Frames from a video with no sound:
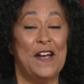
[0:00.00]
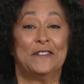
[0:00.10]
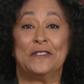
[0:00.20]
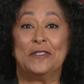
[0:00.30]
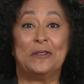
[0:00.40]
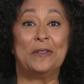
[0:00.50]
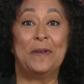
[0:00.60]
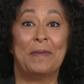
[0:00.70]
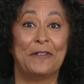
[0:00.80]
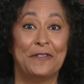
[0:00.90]
For it'll only be
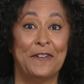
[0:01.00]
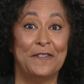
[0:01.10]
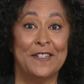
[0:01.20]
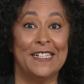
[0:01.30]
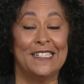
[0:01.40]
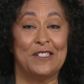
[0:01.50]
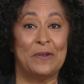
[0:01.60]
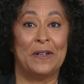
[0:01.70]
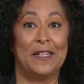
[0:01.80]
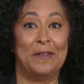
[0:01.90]
about fifteen to
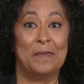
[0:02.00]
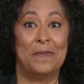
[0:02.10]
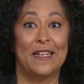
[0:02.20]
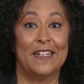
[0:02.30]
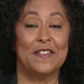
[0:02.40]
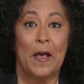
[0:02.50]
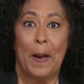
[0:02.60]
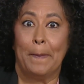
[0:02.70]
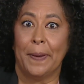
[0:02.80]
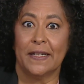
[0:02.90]
twenty minutes,
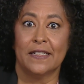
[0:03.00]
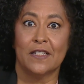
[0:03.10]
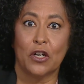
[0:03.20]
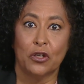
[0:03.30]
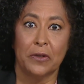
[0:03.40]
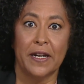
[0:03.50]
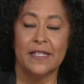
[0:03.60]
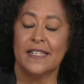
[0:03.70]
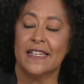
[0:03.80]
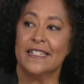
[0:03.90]
but it's a
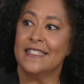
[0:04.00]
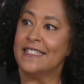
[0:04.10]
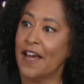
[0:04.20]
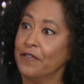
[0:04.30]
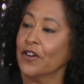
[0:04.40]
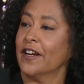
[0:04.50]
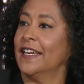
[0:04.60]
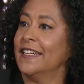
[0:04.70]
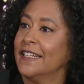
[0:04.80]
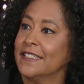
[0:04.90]
crazy endeavor.
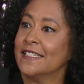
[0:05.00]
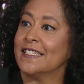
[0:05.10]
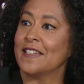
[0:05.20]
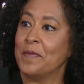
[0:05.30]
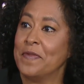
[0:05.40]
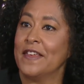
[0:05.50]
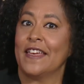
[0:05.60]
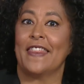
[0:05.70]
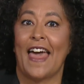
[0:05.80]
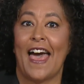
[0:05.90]
It is
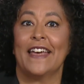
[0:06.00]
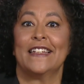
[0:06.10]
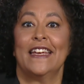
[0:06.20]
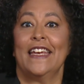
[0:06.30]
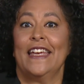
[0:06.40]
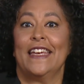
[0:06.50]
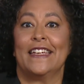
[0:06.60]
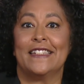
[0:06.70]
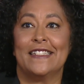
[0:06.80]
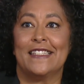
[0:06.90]
something that
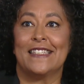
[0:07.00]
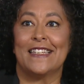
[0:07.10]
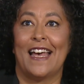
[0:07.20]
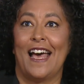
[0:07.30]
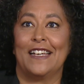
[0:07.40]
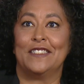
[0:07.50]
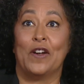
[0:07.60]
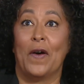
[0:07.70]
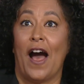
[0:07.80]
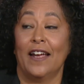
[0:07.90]
is, you
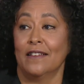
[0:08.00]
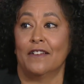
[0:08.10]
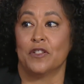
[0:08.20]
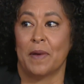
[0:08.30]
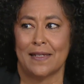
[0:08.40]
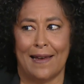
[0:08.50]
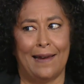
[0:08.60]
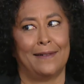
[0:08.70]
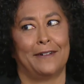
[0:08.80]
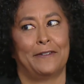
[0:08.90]
know, I love space. I
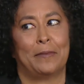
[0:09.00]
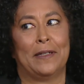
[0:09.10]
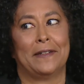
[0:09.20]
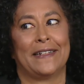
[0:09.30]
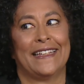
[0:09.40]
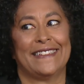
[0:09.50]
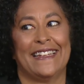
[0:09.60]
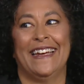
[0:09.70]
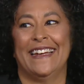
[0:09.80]
don't know if I'd be doing this.